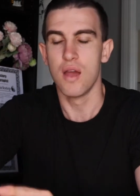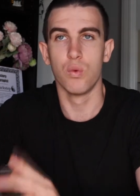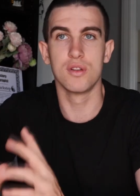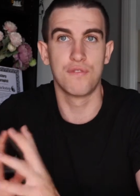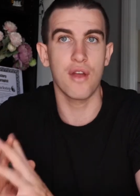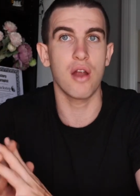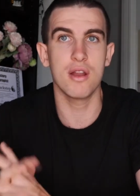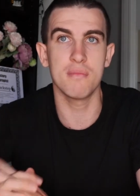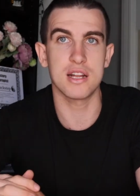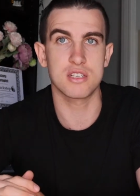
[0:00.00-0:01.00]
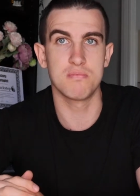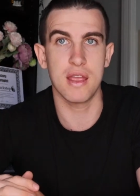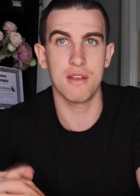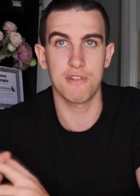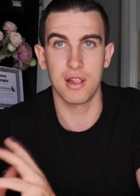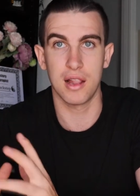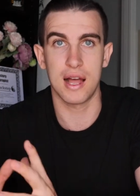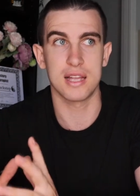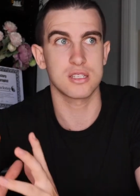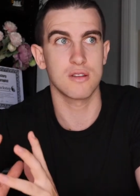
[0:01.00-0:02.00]
was very much me for the
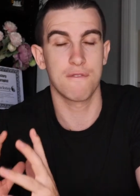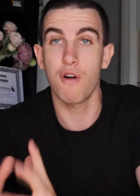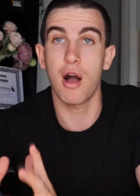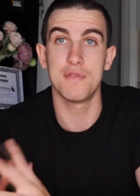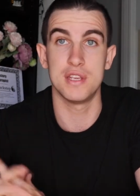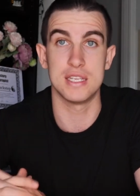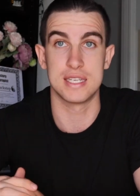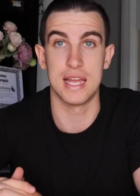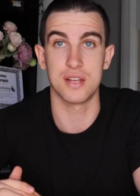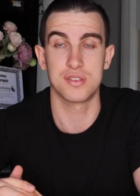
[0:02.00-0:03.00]
last 5 years now.